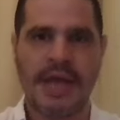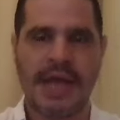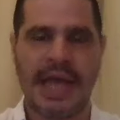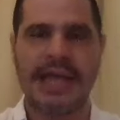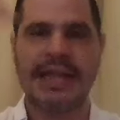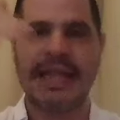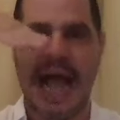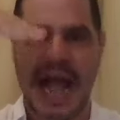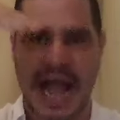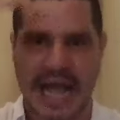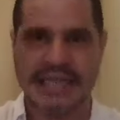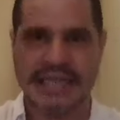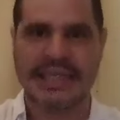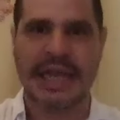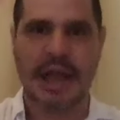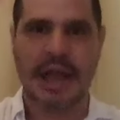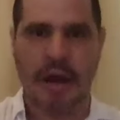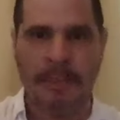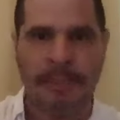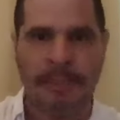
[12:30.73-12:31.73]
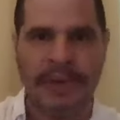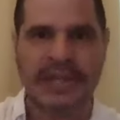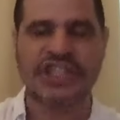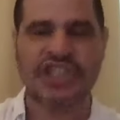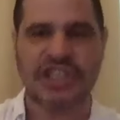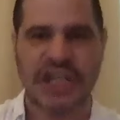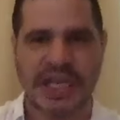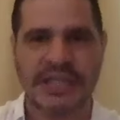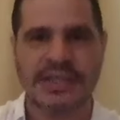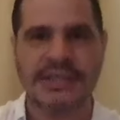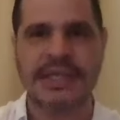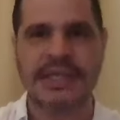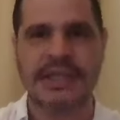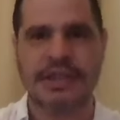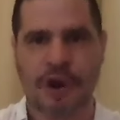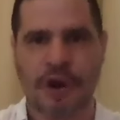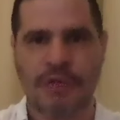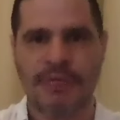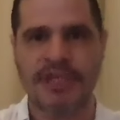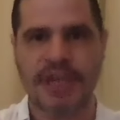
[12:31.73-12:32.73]
and that has accomplished things in
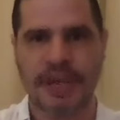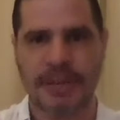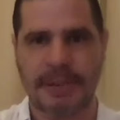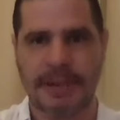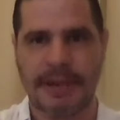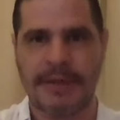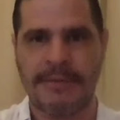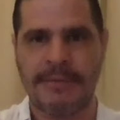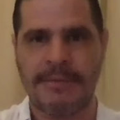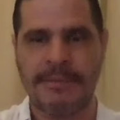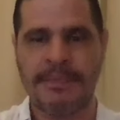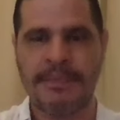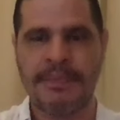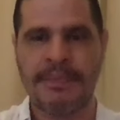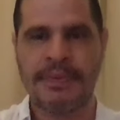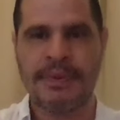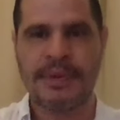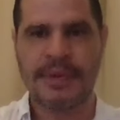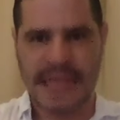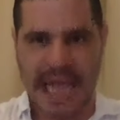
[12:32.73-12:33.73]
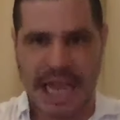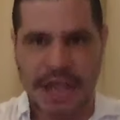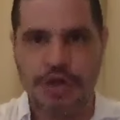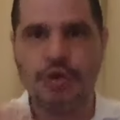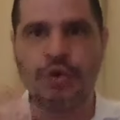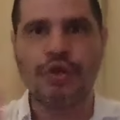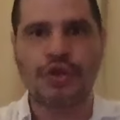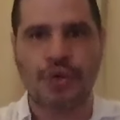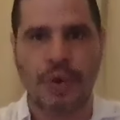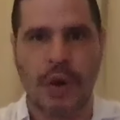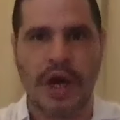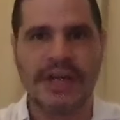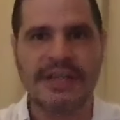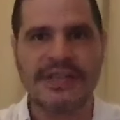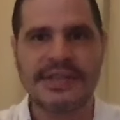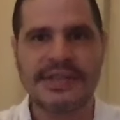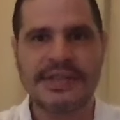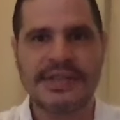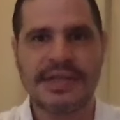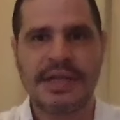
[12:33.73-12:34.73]
dropshipping that you
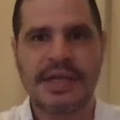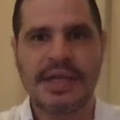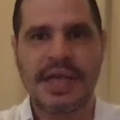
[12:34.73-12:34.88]
trust,